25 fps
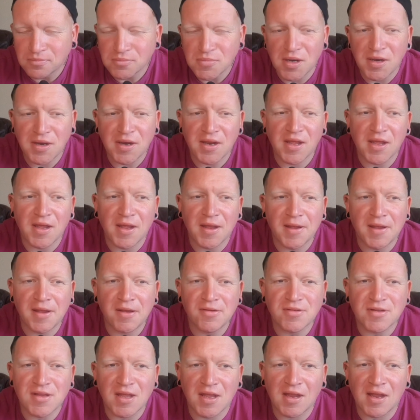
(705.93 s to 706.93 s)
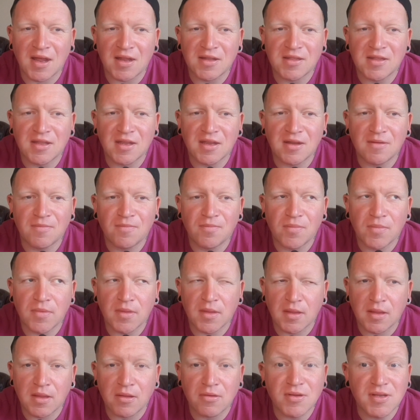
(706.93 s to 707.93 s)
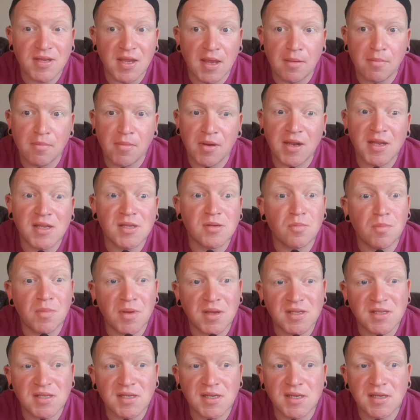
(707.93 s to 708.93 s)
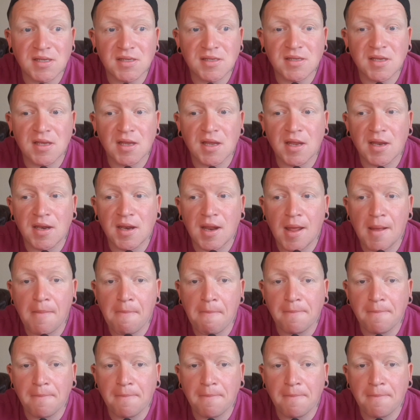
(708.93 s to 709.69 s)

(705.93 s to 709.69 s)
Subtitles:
when it was like, there was him and his missus, and